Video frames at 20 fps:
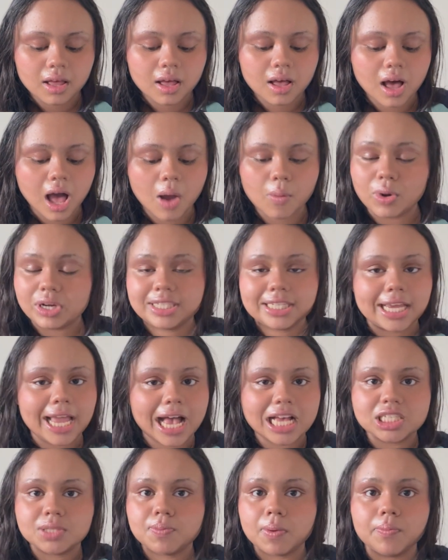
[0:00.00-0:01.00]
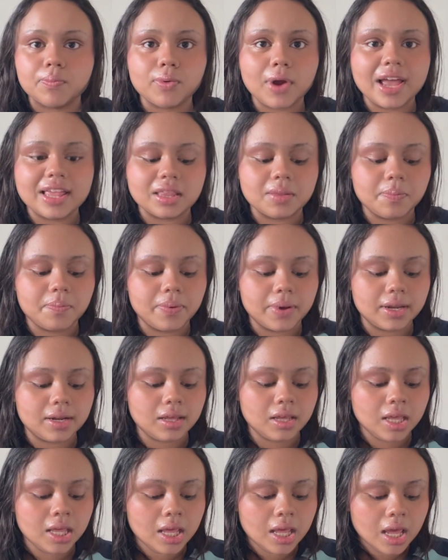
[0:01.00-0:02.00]
I went to gasp for breath,
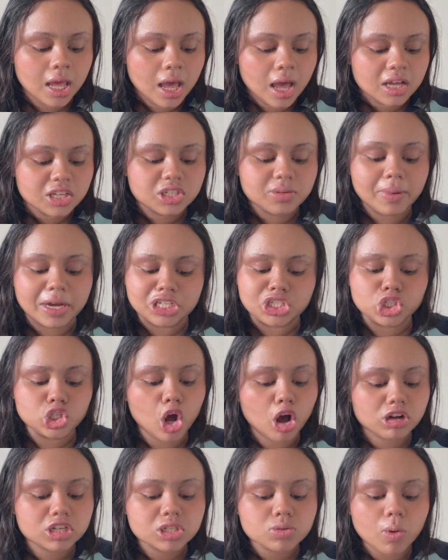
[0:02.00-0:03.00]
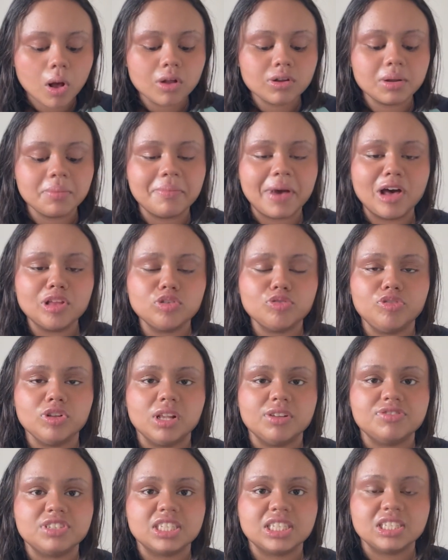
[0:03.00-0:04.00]
but to my shock, swallowed a mouthful
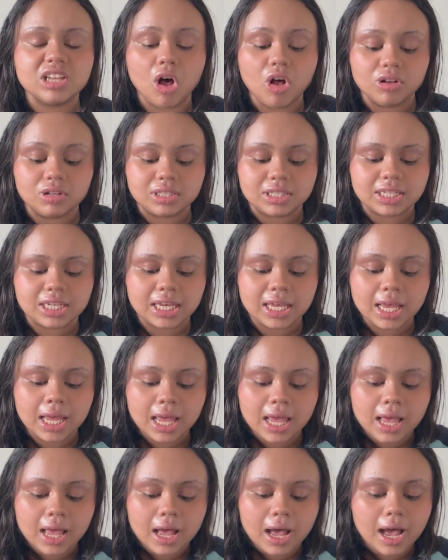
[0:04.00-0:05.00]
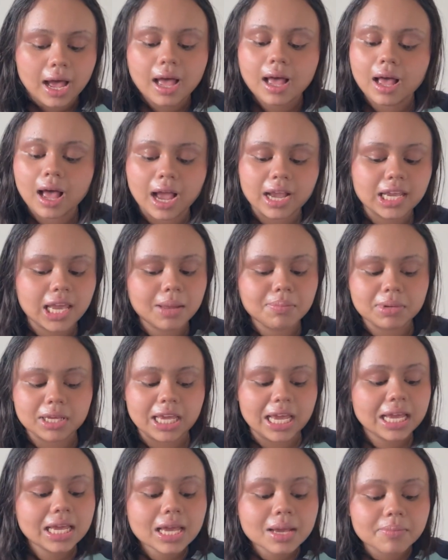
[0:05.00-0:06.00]
of salt. I kept
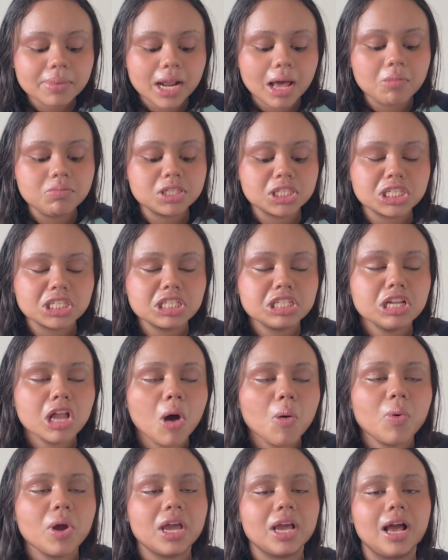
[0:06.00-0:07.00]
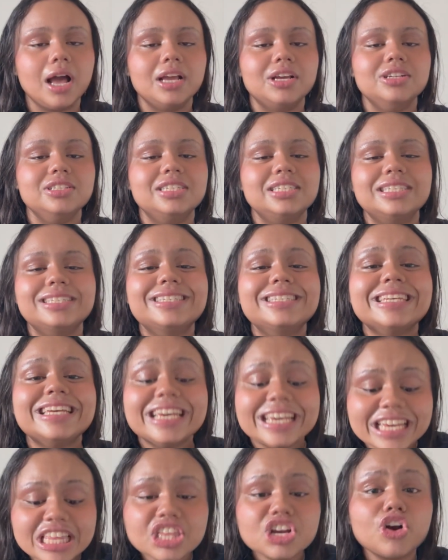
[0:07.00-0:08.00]
kicking, but I was slowing. I could
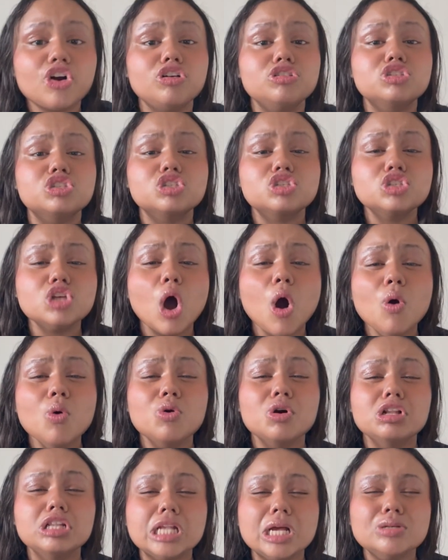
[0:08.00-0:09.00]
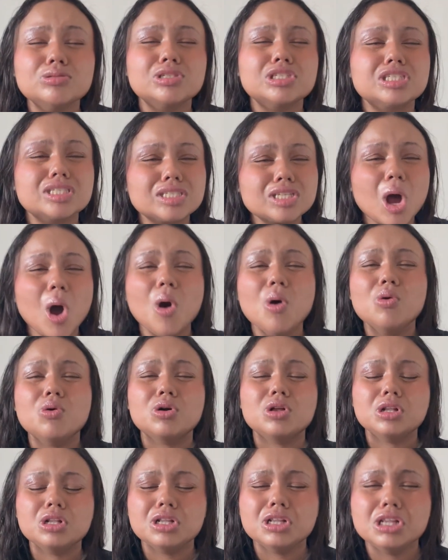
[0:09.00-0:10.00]
see the girl so close, so
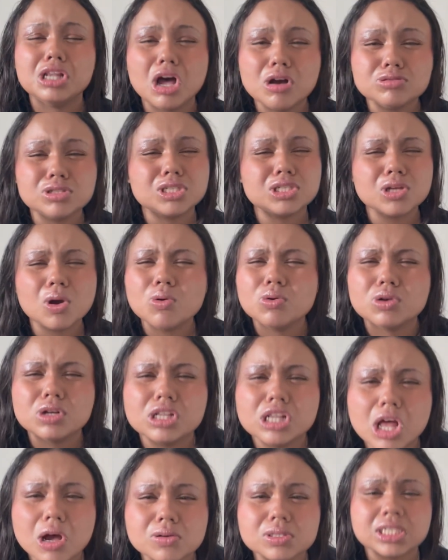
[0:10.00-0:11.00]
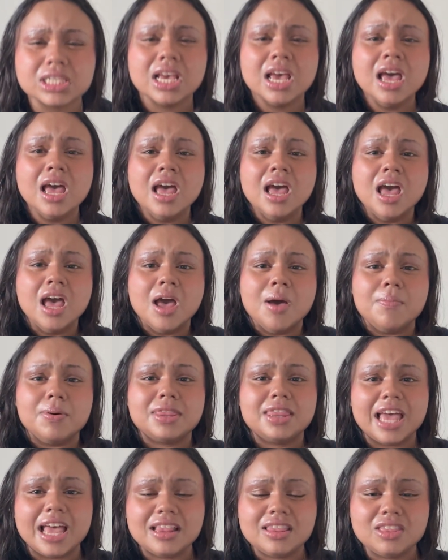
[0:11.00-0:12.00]
close, so close.
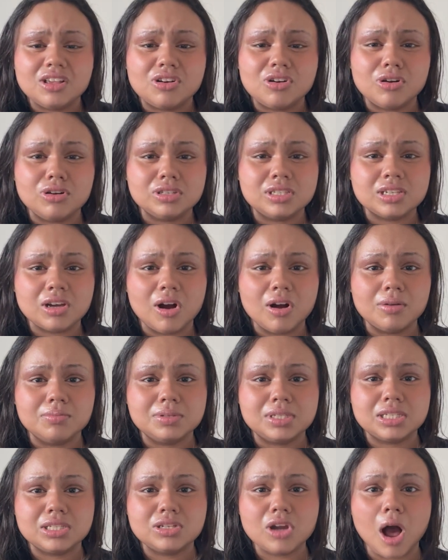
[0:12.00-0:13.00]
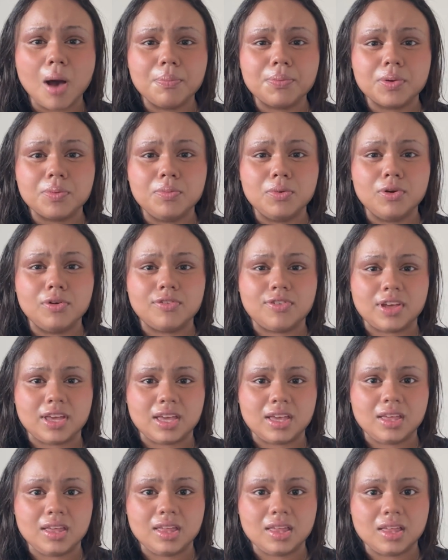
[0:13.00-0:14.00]
But then the girl's arms stopped
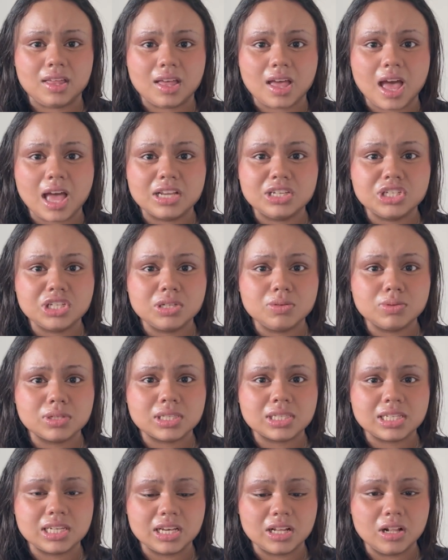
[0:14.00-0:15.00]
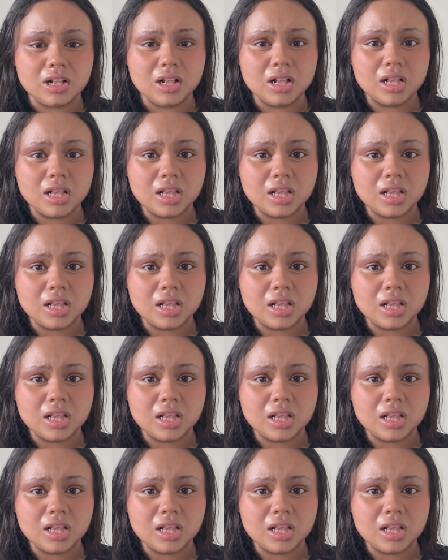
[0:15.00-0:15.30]
moving, and she was still.